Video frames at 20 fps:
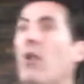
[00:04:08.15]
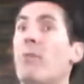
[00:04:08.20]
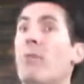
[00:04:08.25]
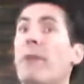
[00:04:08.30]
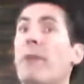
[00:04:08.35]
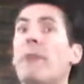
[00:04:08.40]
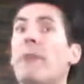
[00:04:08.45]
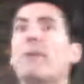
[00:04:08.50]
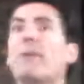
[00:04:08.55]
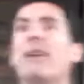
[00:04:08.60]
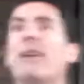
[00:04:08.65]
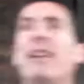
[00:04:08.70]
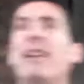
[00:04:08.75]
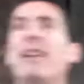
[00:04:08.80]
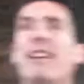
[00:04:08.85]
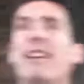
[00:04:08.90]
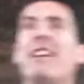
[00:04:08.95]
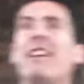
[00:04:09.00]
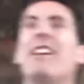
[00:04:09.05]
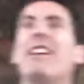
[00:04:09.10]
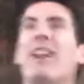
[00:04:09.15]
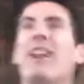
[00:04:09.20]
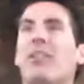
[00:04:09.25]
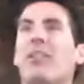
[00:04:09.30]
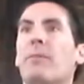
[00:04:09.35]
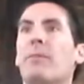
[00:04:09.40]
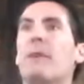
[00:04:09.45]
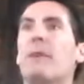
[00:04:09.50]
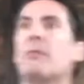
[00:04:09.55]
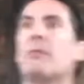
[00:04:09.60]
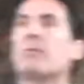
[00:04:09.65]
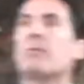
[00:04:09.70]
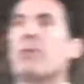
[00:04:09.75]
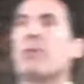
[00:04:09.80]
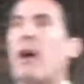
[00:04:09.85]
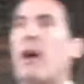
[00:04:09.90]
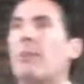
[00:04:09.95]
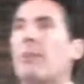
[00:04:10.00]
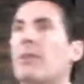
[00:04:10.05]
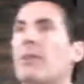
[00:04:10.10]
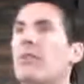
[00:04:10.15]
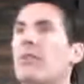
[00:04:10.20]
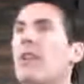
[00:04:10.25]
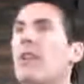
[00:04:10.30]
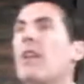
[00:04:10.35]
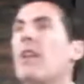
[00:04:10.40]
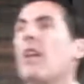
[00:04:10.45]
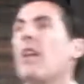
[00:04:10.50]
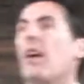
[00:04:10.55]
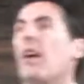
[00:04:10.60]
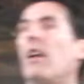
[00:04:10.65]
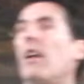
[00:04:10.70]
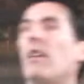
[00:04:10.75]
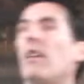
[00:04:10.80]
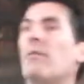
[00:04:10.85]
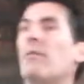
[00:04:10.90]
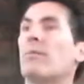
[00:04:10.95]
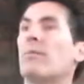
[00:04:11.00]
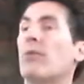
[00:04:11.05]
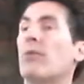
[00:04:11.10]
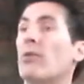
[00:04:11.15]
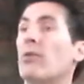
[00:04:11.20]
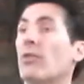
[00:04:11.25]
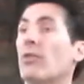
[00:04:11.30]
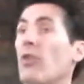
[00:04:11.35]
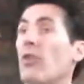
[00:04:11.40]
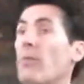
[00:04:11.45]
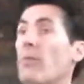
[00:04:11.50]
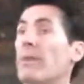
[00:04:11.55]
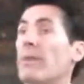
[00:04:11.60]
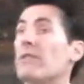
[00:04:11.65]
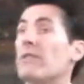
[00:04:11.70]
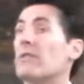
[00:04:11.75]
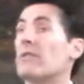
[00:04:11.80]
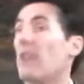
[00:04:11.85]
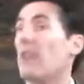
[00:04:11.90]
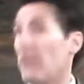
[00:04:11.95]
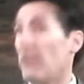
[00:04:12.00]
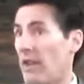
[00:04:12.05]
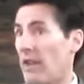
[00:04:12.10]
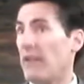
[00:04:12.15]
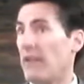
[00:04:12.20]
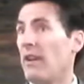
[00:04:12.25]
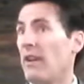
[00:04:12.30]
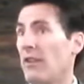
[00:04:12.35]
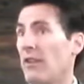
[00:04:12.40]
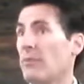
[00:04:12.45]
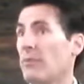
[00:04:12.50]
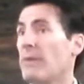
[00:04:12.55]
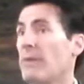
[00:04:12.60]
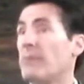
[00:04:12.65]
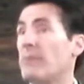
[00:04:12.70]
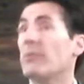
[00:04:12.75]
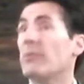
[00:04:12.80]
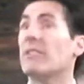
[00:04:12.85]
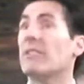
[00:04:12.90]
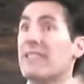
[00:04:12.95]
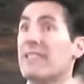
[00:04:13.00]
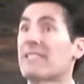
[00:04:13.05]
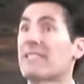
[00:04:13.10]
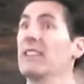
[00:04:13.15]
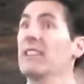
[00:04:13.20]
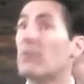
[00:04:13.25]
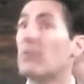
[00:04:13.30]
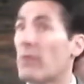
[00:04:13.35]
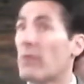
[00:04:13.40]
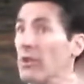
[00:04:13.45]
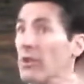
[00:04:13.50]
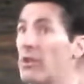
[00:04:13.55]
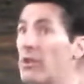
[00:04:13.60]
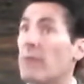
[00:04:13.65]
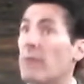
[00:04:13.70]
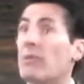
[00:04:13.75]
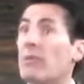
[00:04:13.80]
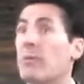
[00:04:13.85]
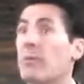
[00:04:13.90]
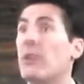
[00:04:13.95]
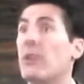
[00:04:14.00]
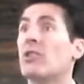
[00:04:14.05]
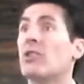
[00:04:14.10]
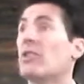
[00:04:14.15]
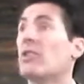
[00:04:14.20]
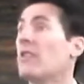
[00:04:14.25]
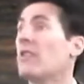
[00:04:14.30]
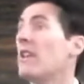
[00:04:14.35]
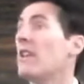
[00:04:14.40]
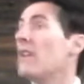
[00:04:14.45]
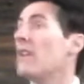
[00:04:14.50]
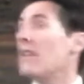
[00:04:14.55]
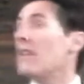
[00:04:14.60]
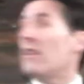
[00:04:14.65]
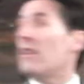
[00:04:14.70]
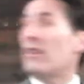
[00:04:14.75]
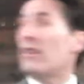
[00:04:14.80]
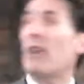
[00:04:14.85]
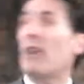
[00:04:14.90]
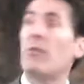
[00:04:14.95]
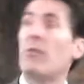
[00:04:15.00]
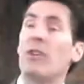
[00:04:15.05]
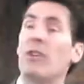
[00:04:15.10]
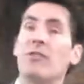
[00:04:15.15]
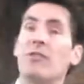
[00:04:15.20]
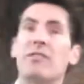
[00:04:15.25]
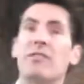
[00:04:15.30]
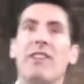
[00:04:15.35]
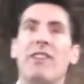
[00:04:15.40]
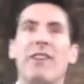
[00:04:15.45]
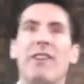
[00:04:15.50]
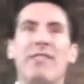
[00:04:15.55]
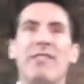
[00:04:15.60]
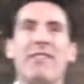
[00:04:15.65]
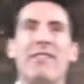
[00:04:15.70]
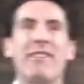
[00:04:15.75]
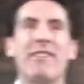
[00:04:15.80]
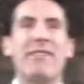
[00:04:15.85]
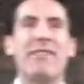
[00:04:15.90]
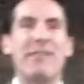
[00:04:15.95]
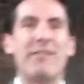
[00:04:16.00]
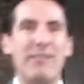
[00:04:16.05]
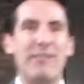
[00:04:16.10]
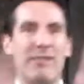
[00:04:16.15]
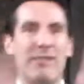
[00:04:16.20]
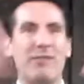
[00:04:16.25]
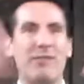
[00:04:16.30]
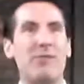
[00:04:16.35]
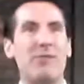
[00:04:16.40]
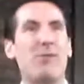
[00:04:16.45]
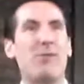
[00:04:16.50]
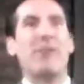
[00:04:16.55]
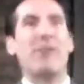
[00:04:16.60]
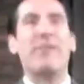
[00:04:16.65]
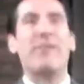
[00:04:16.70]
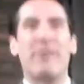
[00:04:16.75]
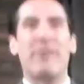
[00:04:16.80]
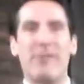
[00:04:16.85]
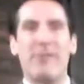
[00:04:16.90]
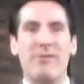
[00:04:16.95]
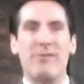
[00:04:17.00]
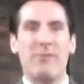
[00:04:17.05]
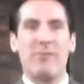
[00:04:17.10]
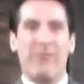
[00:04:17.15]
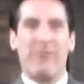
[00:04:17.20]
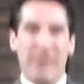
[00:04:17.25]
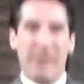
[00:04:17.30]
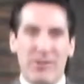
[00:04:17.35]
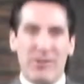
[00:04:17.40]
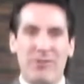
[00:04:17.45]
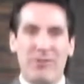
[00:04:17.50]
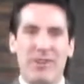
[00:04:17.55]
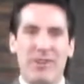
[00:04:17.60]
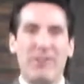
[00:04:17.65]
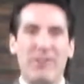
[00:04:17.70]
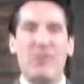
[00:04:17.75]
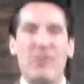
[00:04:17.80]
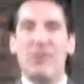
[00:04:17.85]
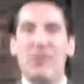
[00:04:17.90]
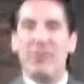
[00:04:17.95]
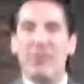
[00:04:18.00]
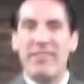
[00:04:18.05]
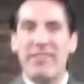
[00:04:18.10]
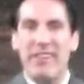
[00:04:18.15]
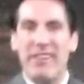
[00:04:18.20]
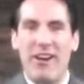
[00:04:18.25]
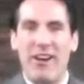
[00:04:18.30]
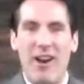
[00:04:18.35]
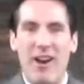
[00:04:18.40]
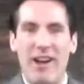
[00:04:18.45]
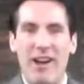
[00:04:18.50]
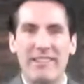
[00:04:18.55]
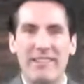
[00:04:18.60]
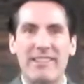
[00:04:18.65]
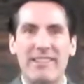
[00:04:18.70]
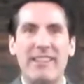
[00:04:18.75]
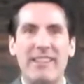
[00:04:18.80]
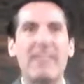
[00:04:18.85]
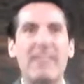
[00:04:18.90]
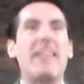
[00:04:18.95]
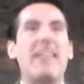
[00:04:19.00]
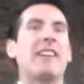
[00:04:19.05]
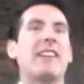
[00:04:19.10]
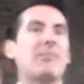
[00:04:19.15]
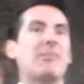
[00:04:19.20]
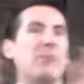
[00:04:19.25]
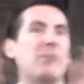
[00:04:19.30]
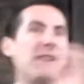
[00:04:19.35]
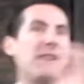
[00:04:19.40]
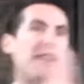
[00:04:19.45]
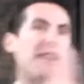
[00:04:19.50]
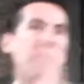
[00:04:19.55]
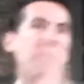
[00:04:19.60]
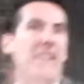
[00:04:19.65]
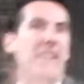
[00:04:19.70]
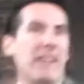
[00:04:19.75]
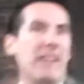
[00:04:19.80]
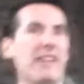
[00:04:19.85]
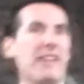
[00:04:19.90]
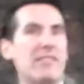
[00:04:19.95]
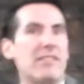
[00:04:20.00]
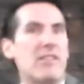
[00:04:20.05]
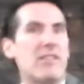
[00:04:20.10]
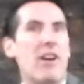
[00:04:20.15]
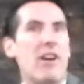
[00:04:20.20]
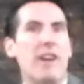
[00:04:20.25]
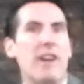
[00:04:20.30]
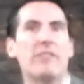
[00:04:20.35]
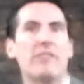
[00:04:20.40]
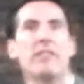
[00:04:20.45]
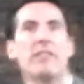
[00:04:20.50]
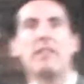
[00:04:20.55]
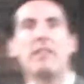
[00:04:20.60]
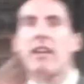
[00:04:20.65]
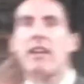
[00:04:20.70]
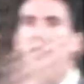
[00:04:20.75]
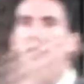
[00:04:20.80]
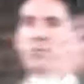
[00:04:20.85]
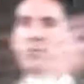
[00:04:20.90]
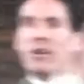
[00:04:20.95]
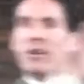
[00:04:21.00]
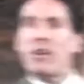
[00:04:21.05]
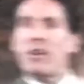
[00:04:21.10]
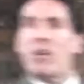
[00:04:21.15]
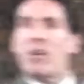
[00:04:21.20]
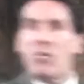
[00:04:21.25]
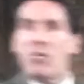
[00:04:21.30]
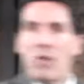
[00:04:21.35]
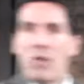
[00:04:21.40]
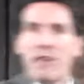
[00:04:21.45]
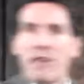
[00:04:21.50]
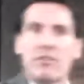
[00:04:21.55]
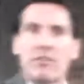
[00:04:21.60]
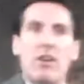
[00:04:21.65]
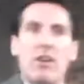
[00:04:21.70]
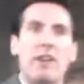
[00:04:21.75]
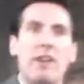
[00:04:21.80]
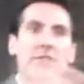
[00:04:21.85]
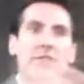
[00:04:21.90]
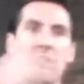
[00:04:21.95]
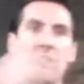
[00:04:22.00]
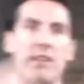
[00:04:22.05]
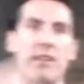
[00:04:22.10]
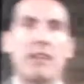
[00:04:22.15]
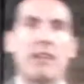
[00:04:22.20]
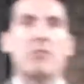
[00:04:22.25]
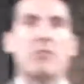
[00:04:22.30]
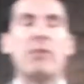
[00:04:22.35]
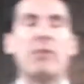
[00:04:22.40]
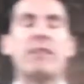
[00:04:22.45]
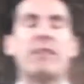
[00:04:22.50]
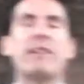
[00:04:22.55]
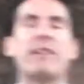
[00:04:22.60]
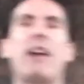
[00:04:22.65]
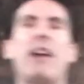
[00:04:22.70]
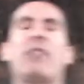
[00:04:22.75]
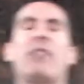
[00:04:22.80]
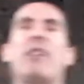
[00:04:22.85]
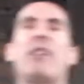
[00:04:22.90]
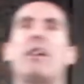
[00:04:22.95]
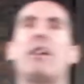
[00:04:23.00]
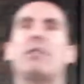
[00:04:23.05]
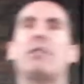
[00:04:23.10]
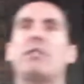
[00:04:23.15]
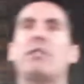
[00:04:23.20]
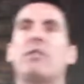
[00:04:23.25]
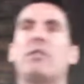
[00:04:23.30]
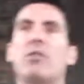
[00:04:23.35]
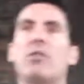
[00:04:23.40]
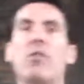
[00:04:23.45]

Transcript: OPP, other people's properties, broker opens, other people's listings where you get permission. Okay, we use do one featuring North Austin next week. East Austin next week, West Austin next week, South Austin.